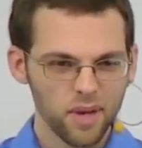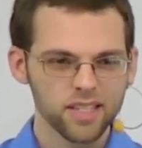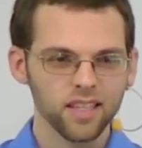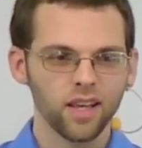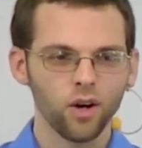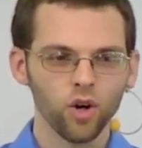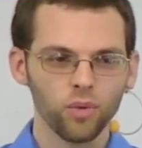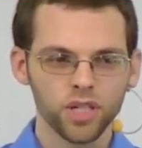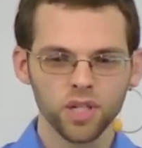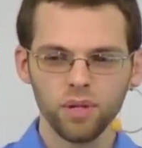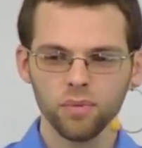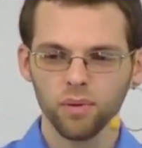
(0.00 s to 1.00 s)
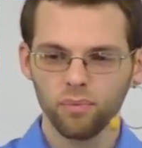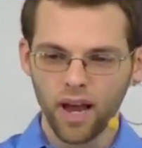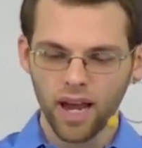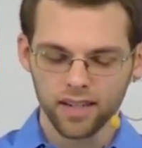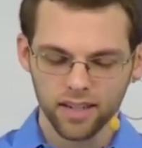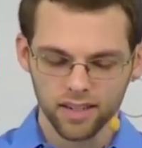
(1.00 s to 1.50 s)
Basically, a whole bunch of people
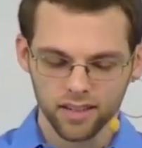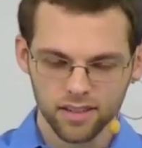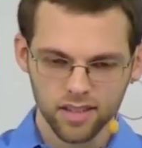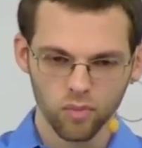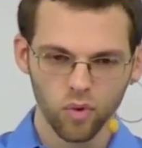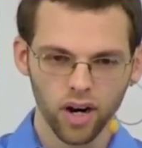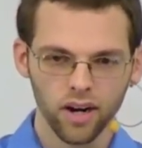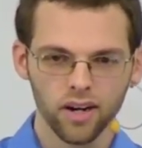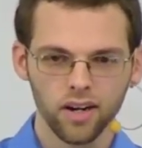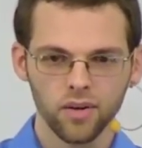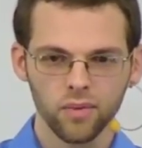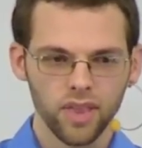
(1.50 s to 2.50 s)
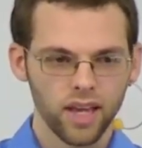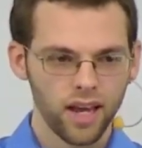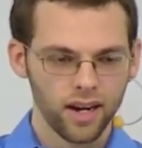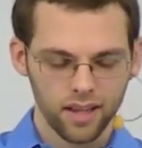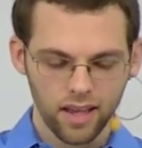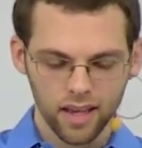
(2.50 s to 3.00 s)
packed in somewhere where they
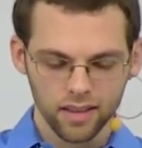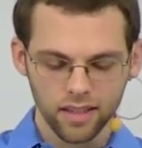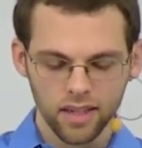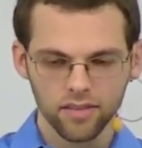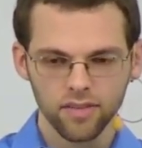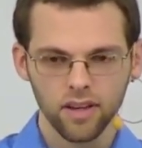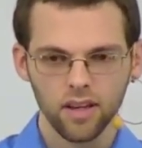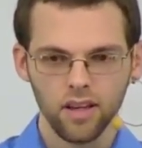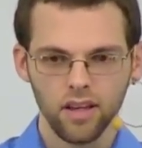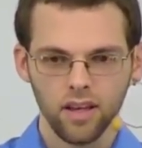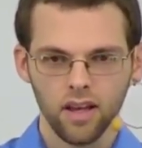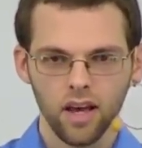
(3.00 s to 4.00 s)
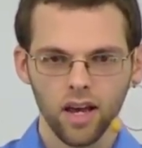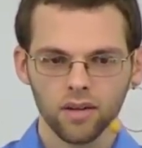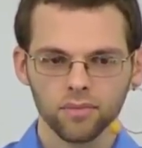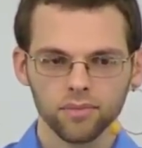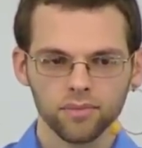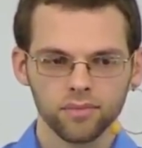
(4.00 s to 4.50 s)
kind of can't leave.
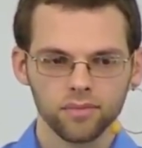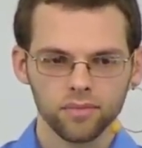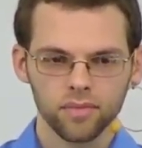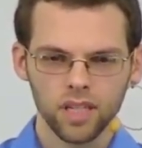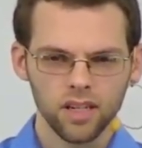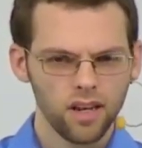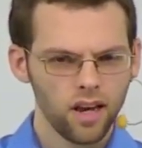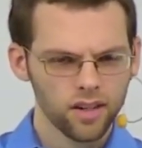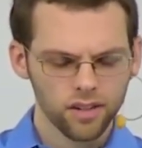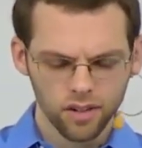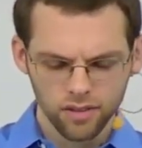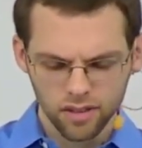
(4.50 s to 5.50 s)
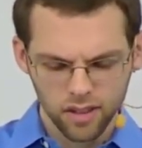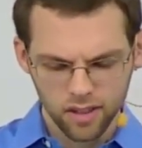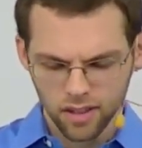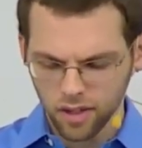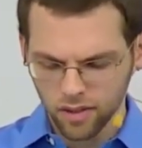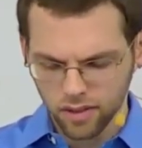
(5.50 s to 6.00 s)
Um, not
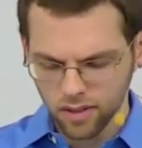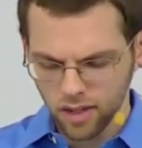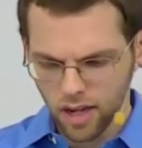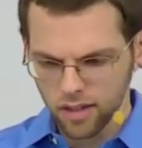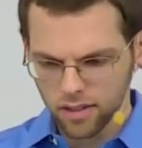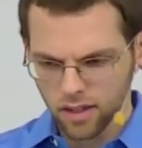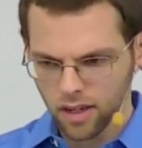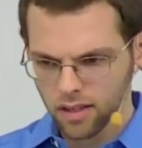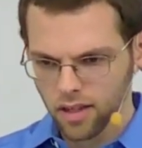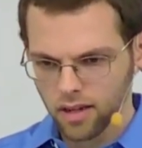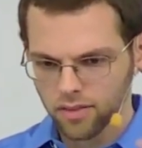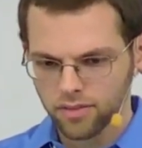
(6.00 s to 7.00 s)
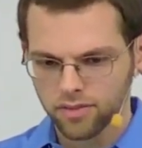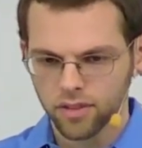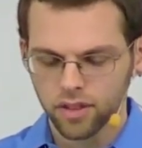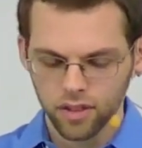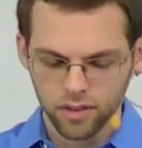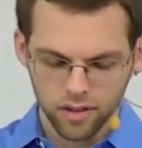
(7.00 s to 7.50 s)
good, you know, not, not a lot of
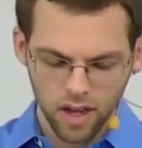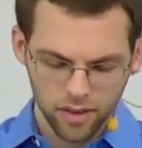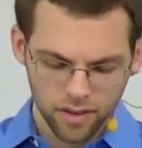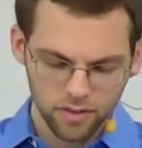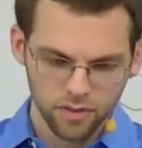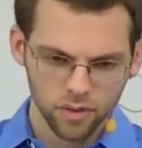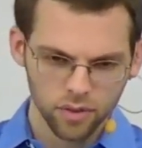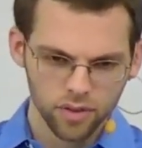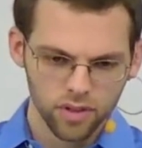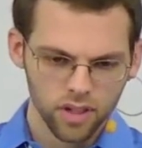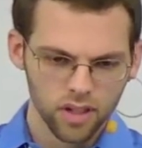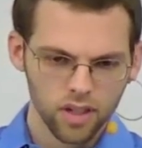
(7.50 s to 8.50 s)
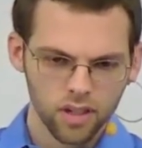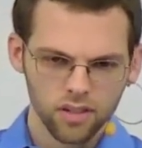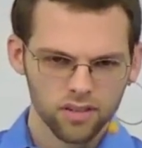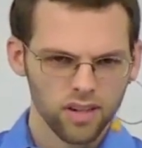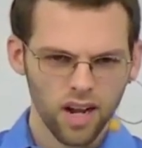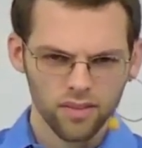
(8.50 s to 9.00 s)
good, healthy food,
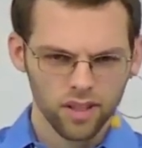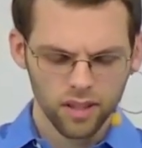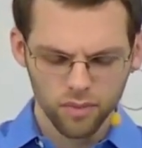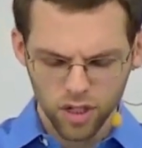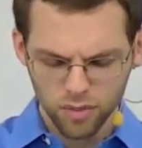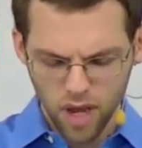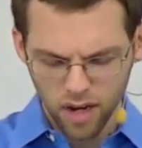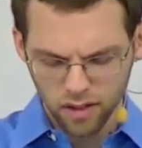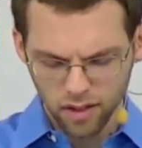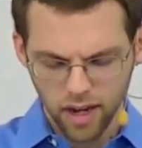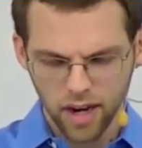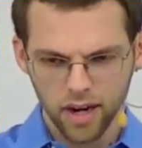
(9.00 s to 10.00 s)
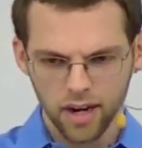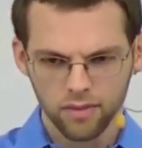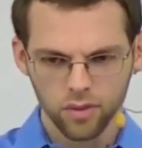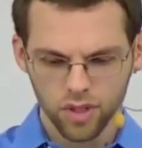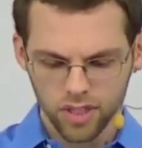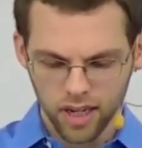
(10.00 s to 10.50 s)
not really much medical care.
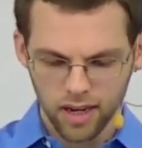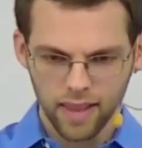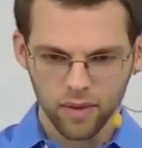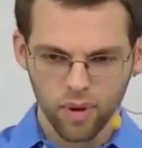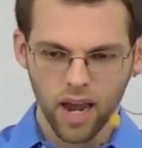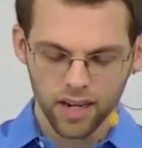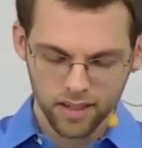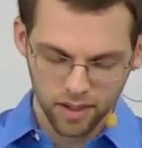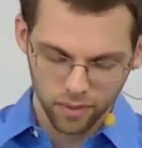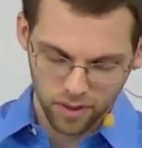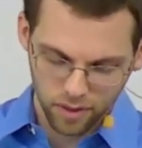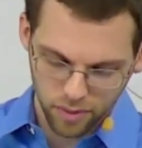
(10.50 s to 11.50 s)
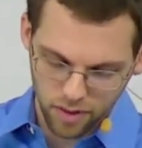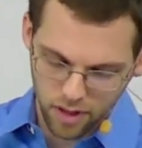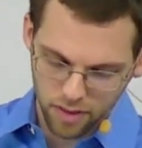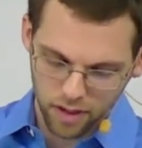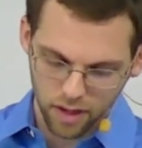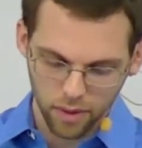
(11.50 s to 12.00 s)
Everyone just kind of like packed in with, with
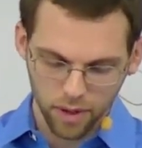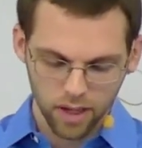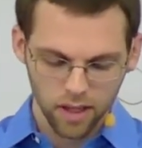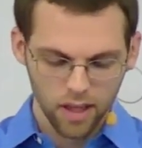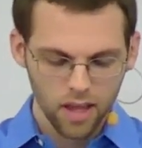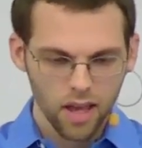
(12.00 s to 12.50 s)
nothing going.